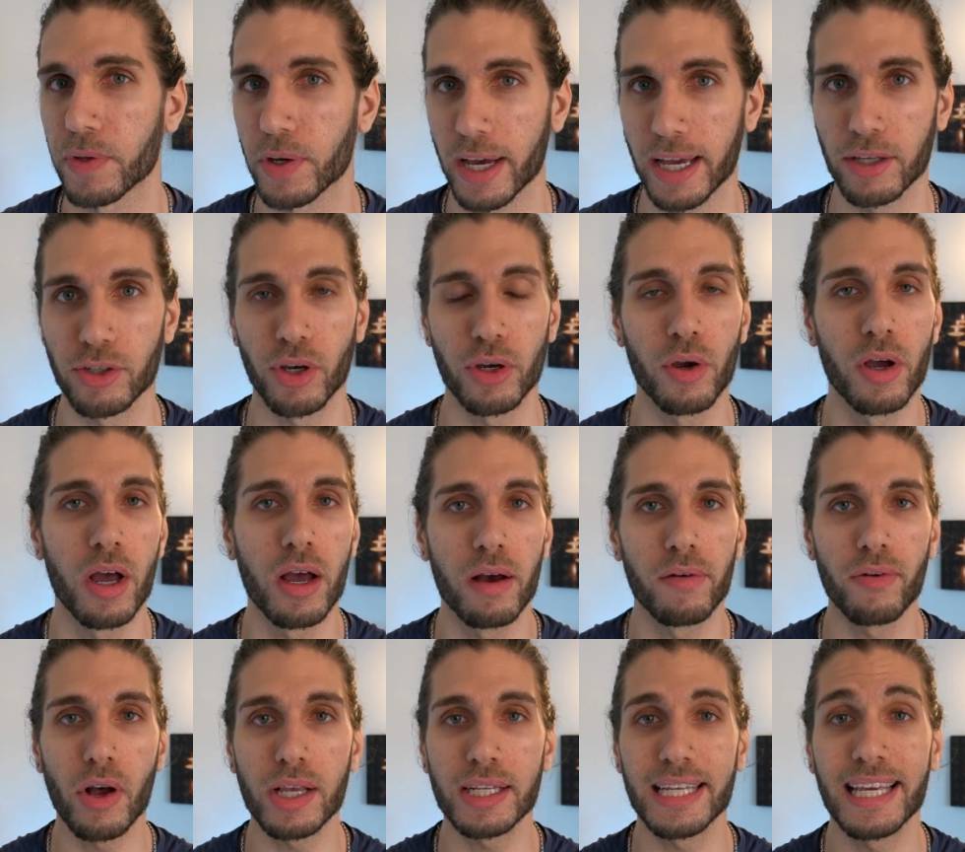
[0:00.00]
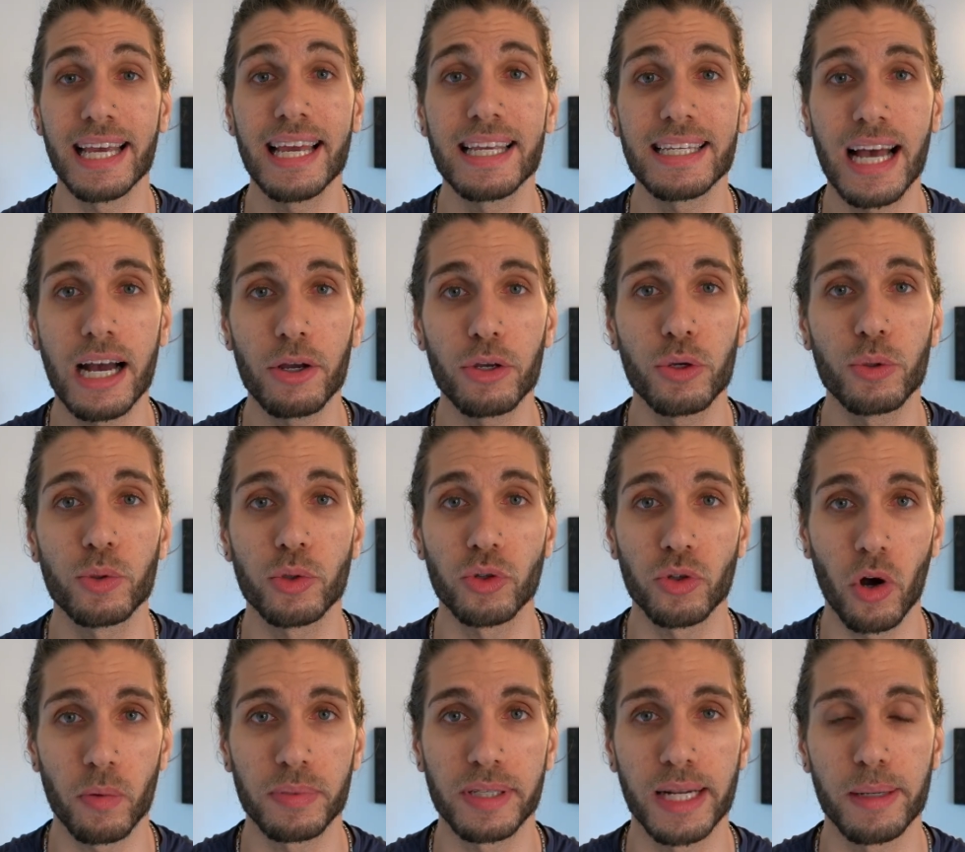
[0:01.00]
Okay, so firstly, here's how you
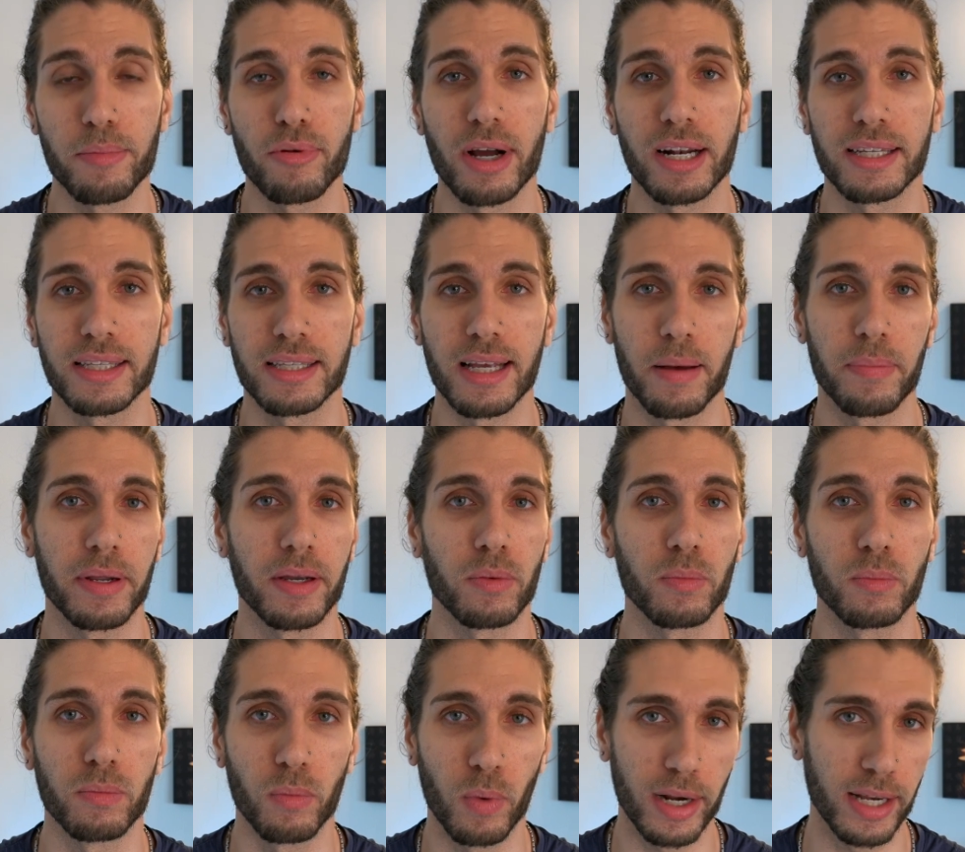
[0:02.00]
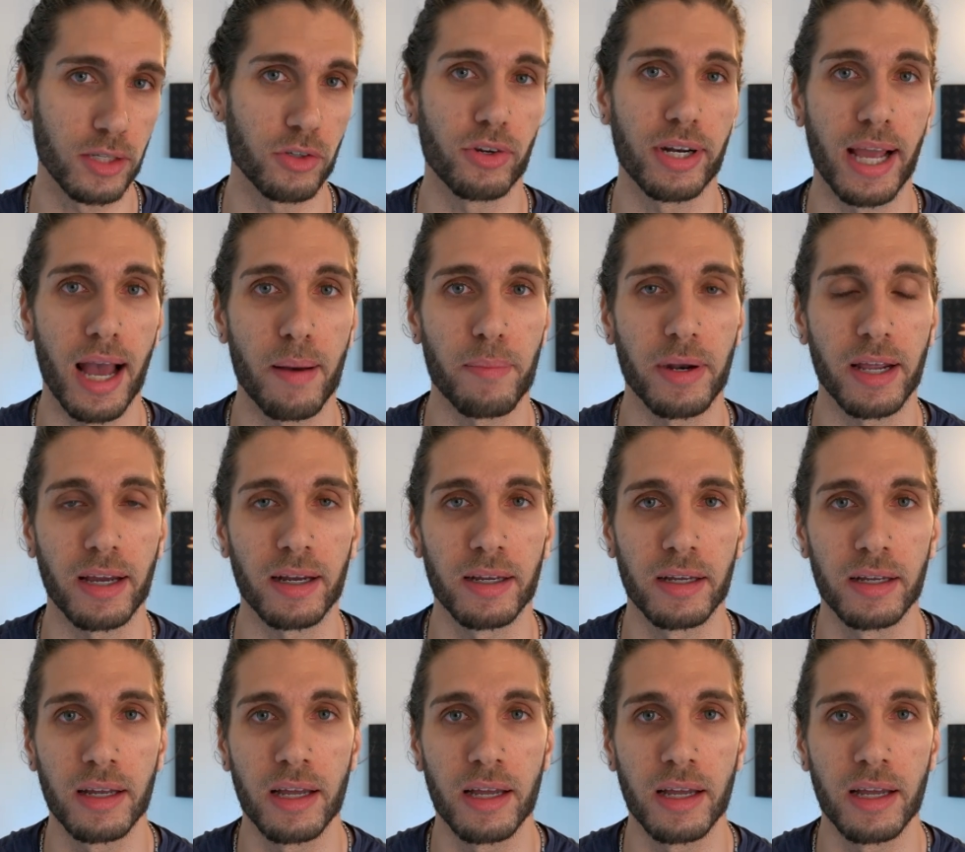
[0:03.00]
stop sleep paralysis happening when it's already happening.